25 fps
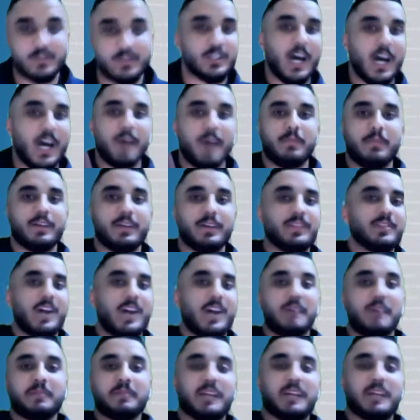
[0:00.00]
Drop
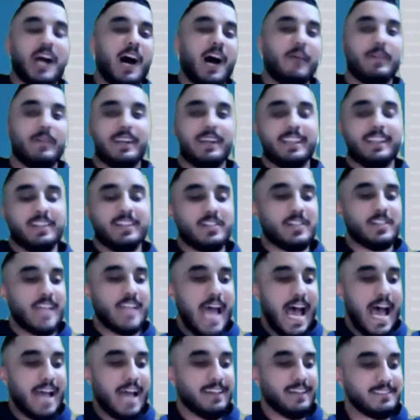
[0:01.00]
a comment in the
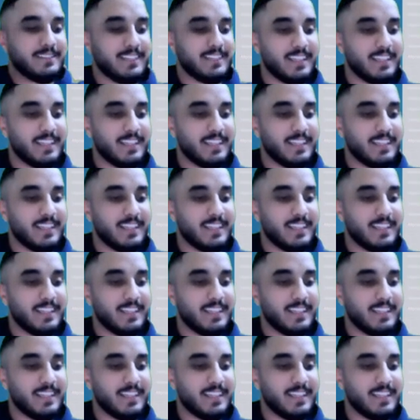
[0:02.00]
chat